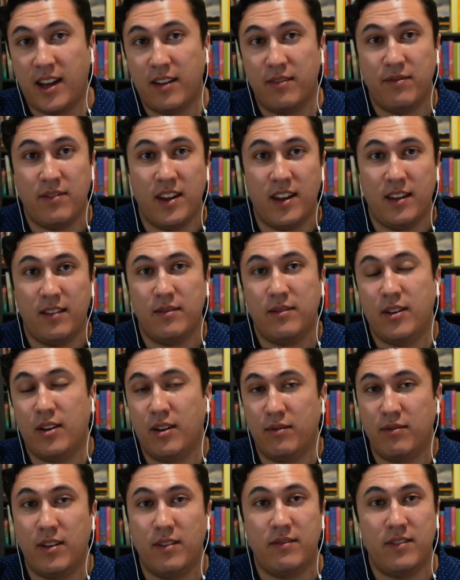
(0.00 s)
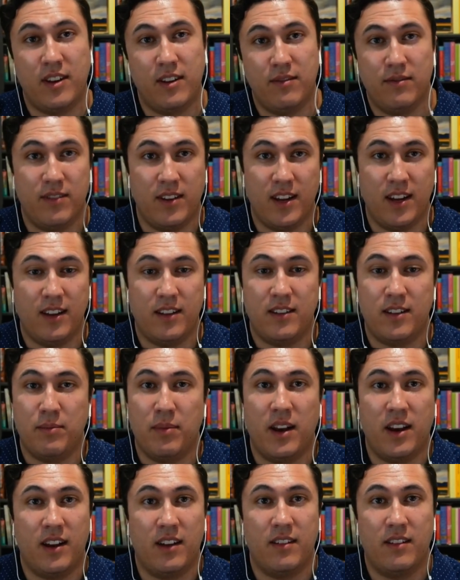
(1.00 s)
feet, 15 feet,
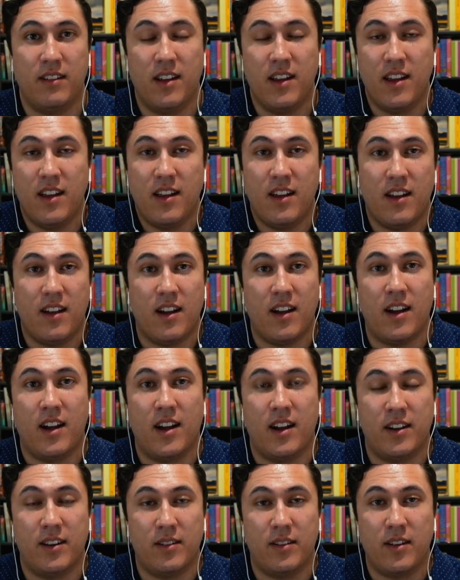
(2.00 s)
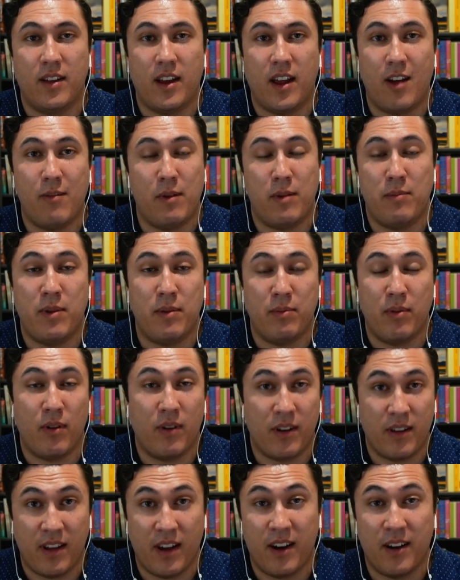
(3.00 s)
depending on how many people
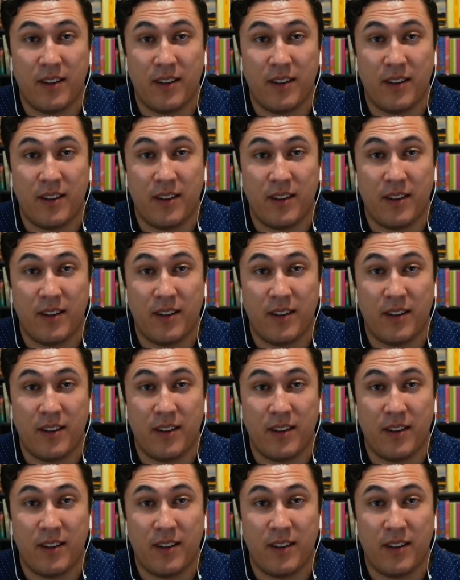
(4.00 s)
are there